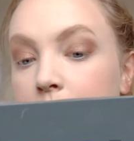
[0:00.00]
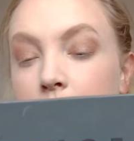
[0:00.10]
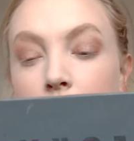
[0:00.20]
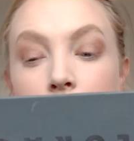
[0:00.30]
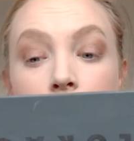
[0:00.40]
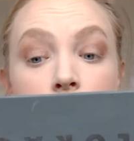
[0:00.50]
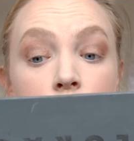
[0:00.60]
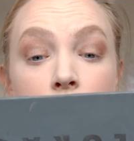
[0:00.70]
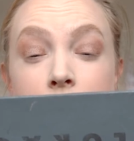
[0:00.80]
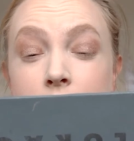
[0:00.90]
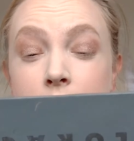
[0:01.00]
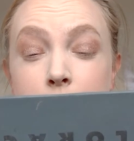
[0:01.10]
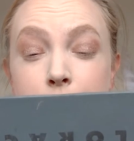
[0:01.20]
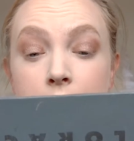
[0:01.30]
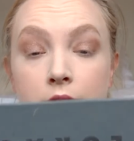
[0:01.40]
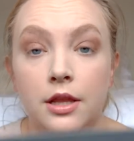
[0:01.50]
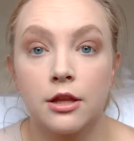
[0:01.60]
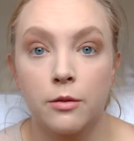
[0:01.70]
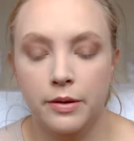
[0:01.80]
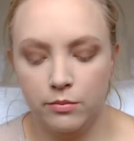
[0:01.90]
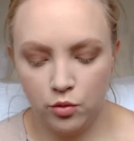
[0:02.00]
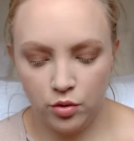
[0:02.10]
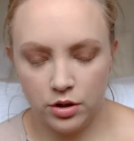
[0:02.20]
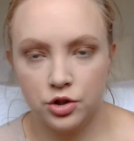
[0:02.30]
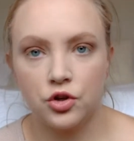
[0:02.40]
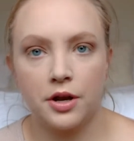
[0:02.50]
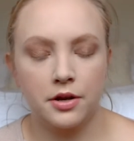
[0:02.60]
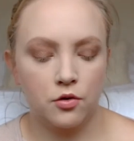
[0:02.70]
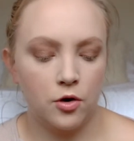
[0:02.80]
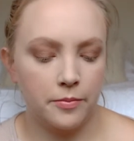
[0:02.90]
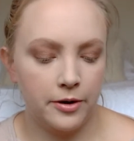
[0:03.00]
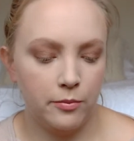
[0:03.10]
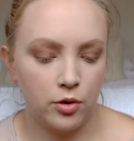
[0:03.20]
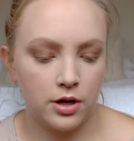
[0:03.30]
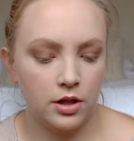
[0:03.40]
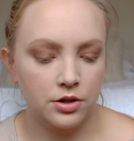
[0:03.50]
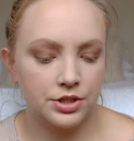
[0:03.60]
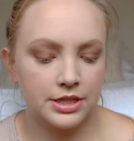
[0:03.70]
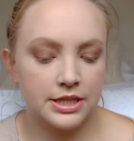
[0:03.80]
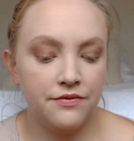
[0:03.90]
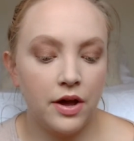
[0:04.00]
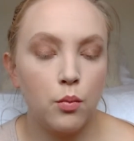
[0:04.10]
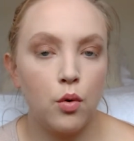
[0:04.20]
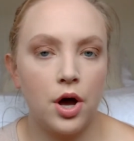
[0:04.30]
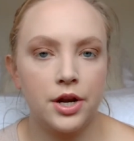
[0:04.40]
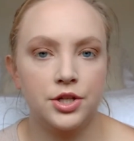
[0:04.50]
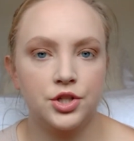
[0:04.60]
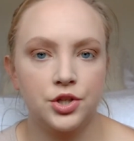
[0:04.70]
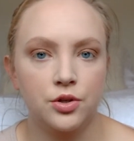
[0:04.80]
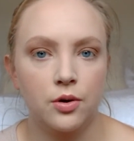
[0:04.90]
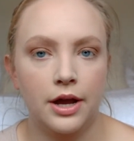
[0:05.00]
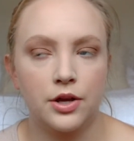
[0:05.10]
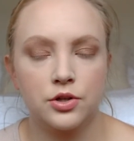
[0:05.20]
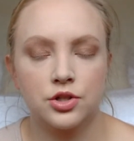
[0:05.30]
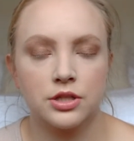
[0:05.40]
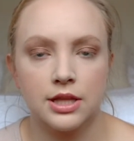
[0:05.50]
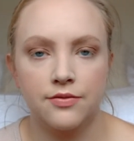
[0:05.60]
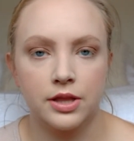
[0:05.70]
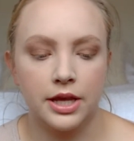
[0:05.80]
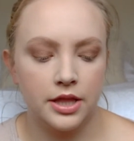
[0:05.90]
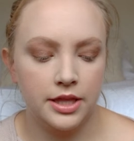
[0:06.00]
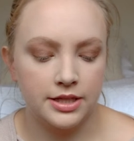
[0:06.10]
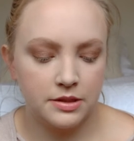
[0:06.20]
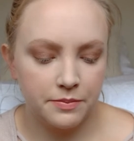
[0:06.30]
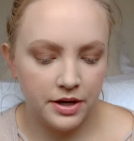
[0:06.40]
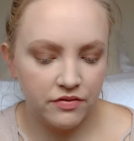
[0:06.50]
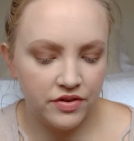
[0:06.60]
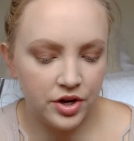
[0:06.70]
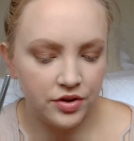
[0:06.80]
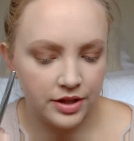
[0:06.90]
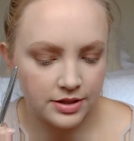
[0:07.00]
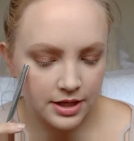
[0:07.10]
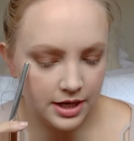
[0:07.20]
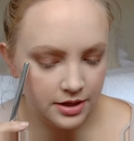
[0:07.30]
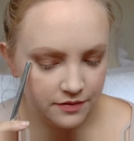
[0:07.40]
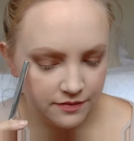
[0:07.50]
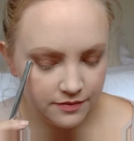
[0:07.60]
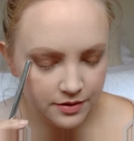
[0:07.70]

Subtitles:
Maybe I'll try and deepen it a little bit more, try and incorporate more colors, because if I wanted to, I could just leave it like this, but I figure that's kind of